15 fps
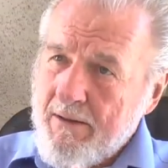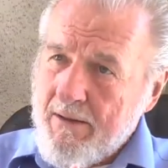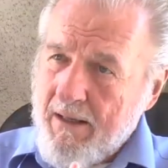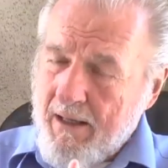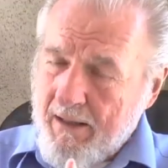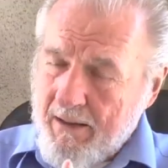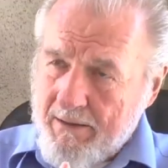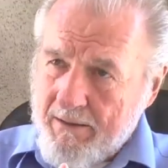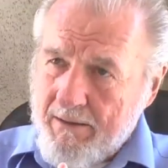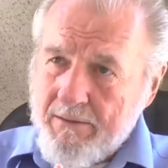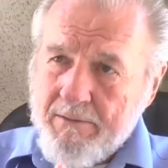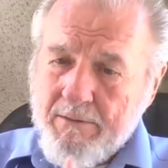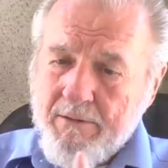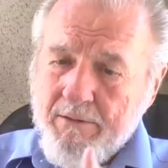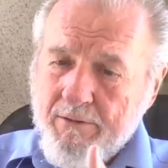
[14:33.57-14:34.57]
Haganah,
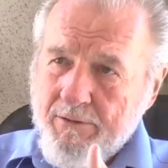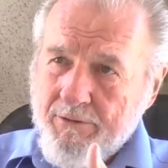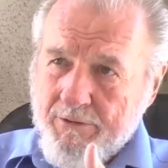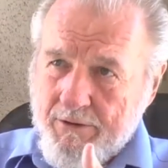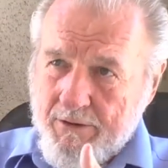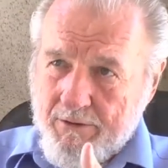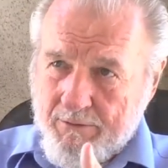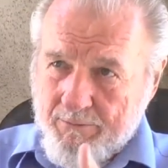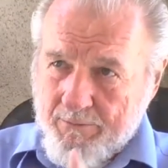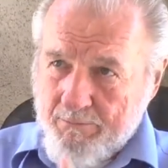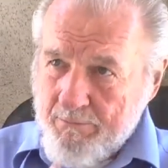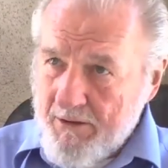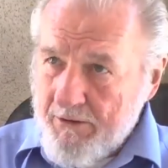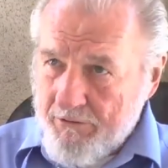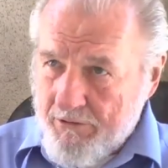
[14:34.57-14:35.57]
the
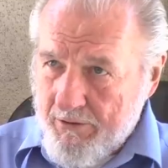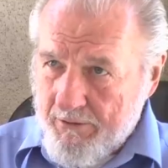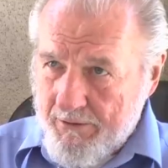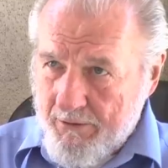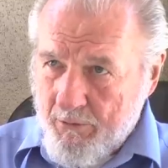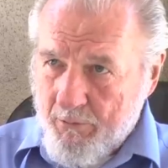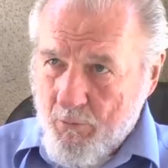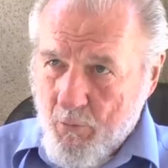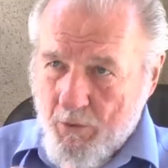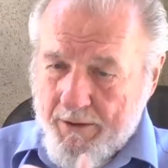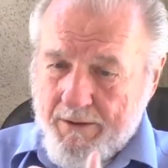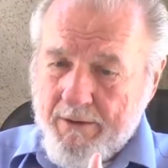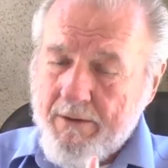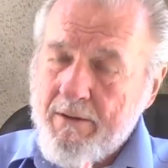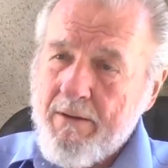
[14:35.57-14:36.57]
military
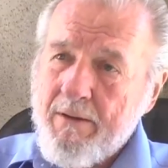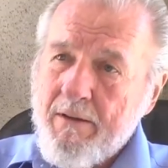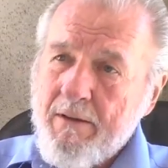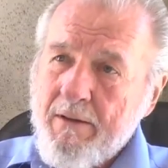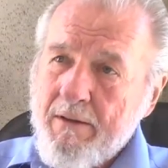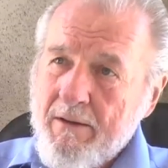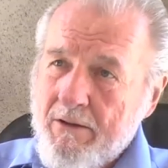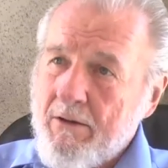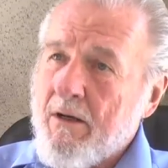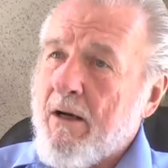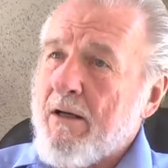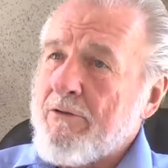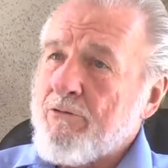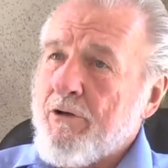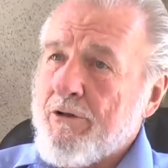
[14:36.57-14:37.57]
wing,
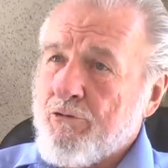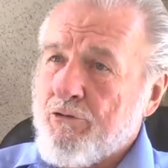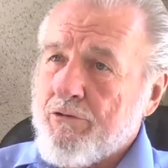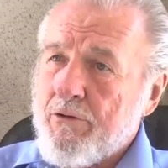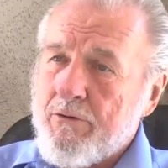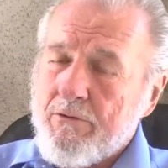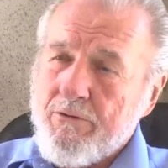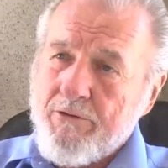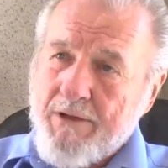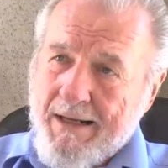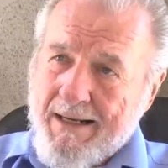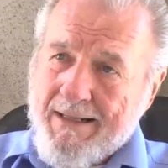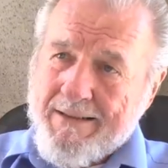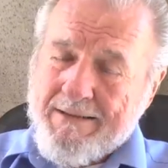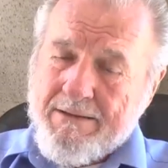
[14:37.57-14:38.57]
Irgun and Stern
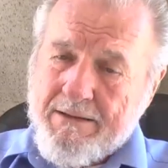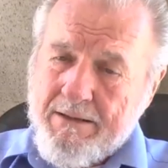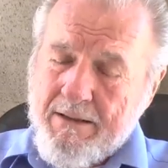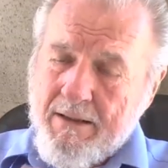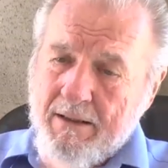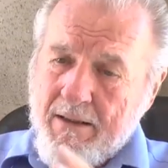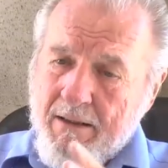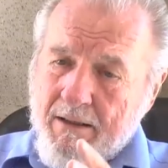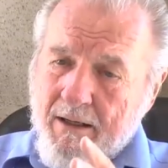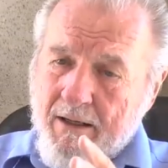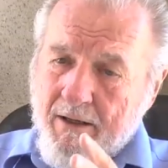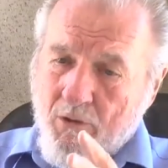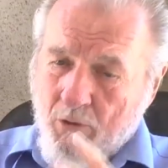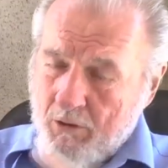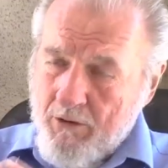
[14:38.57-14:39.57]
gangs,
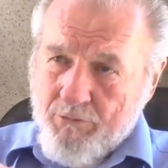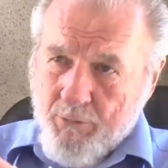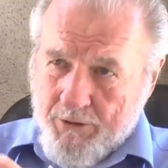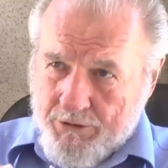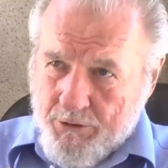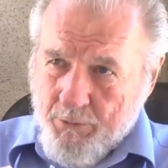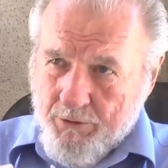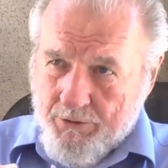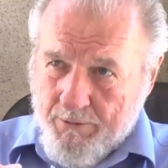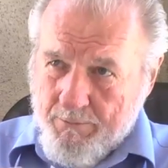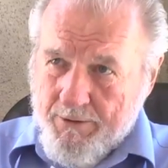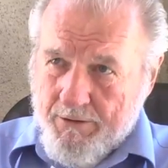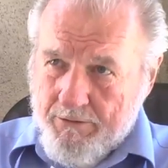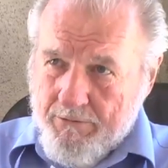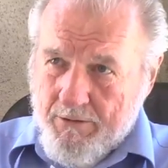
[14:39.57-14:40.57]
all of which were a
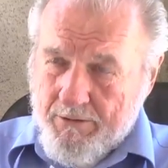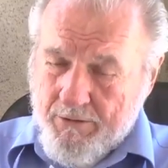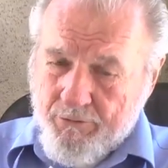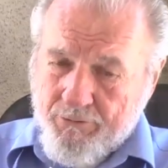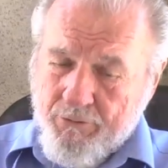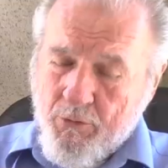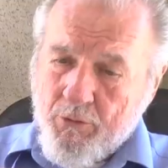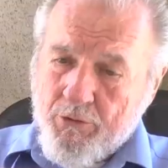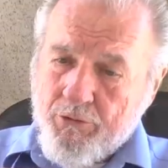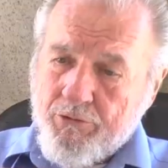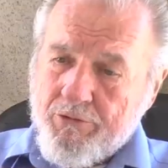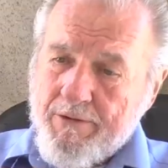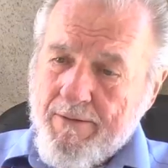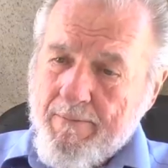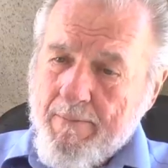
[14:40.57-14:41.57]
military
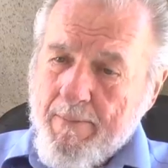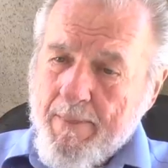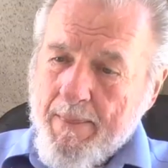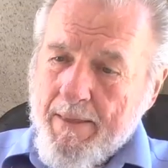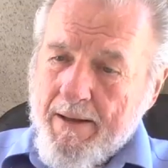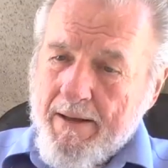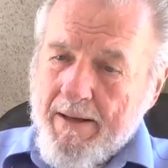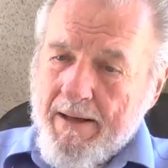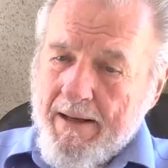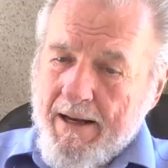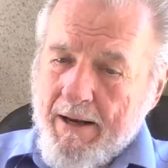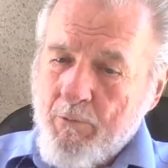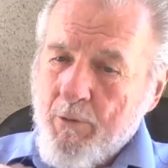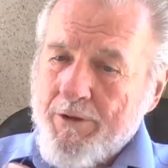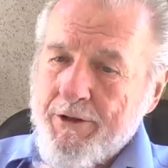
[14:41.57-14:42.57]
force.
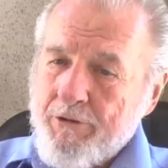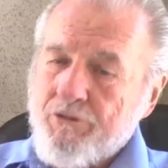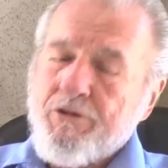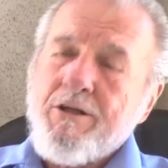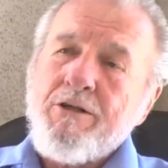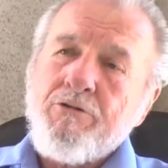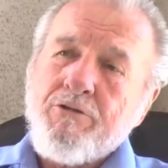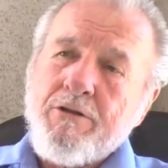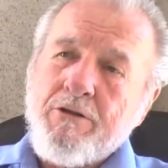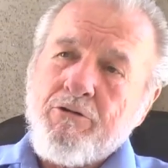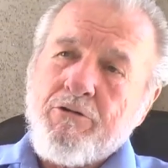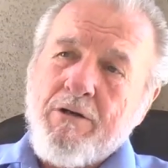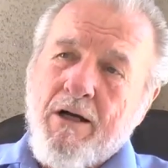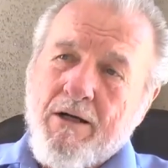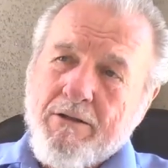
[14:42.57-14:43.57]
And when they seized these
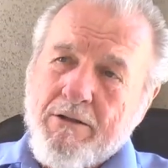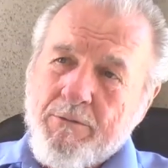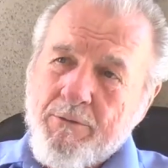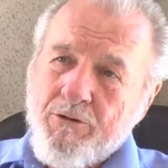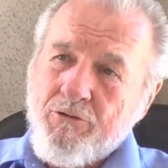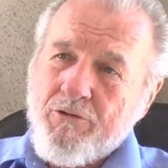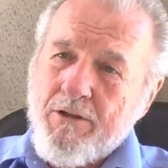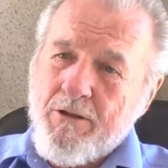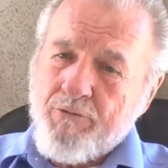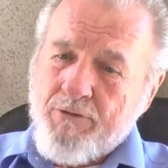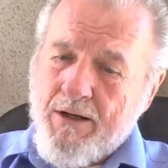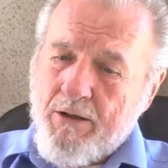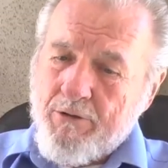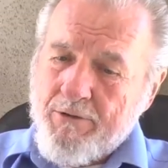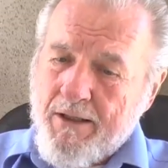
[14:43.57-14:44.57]
documents, they
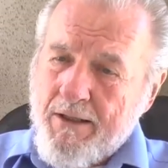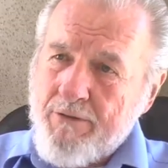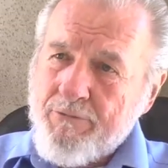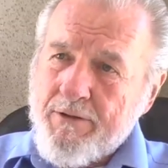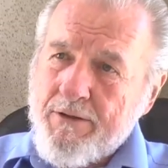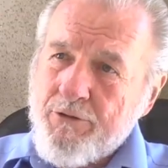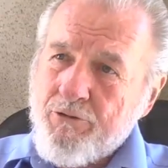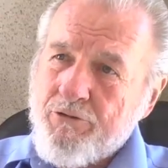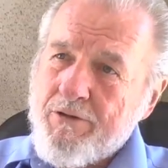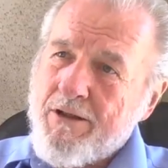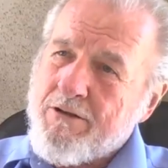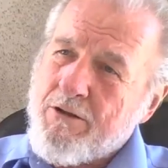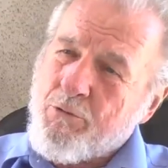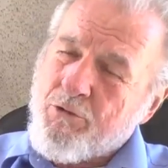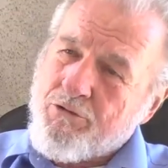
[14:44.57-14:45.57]
found evidence
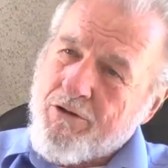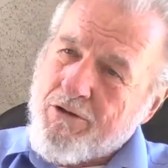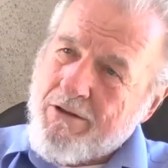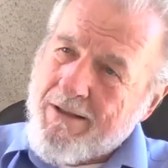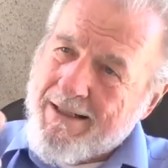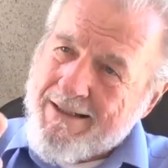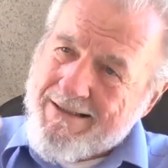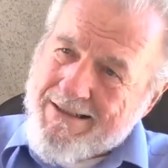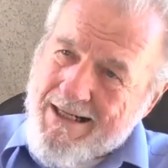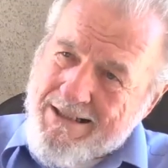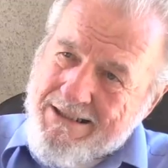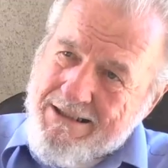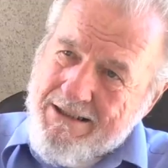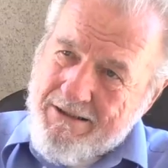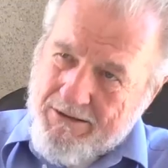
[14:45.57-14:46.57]
that there was a
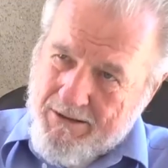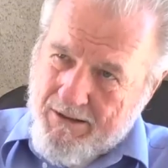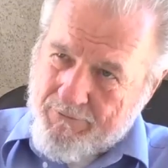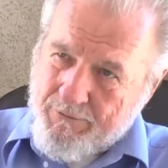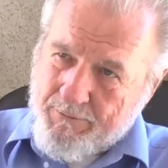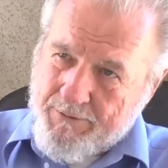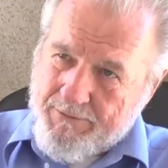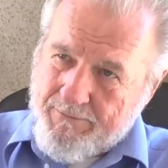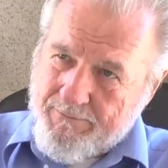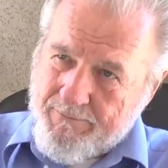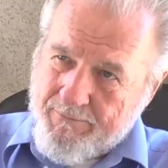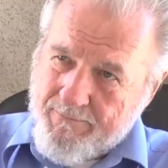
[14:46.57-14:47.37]
clandestine government.